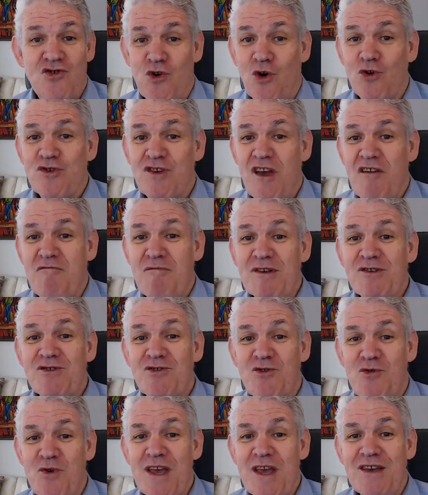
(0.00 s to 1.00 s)
shorts have been
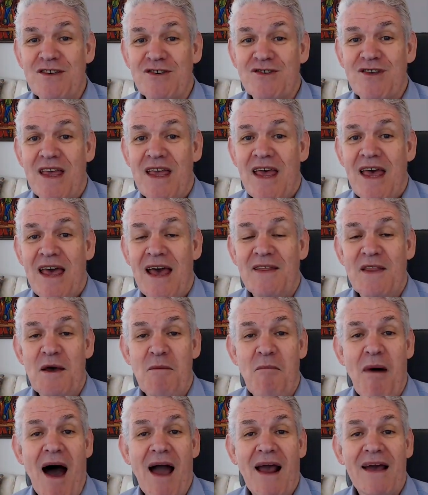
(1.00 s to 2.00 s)
squeezed and
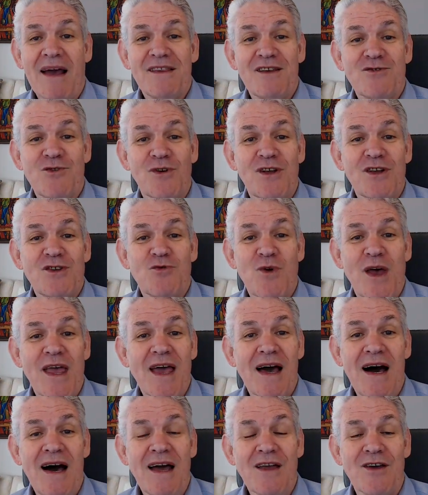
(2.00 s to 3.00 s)
the market is on its way
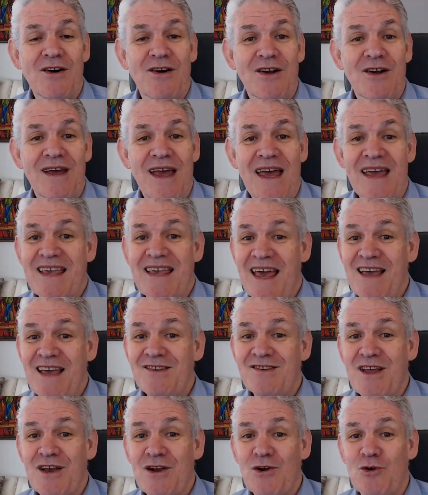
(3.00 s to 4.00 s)
higher
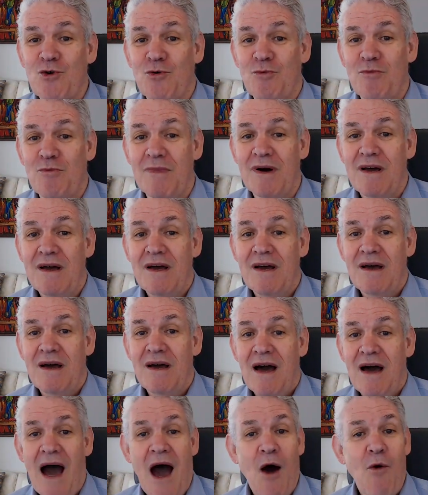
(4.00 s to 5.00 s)
against the gloom.
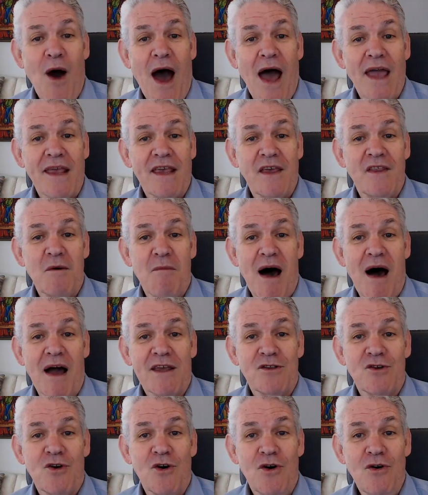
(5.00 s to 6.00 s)
How high can the
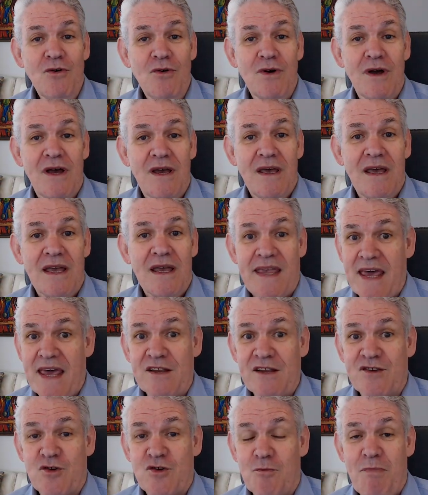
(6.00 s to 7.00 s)
market go?
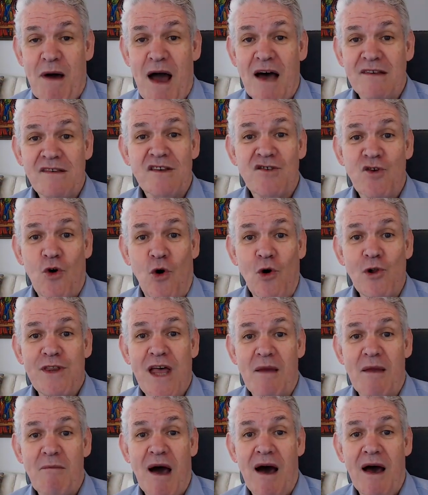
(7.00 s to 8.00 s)
Can it surpass its
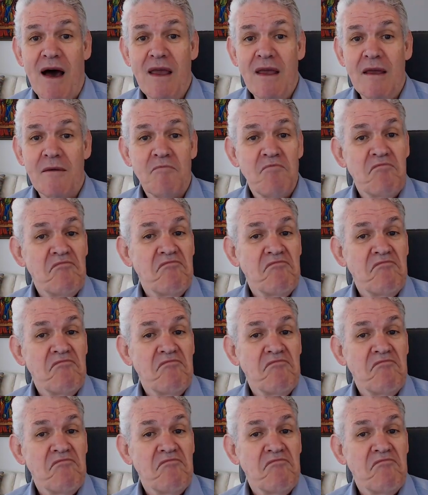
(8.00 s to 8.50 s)
all-time high?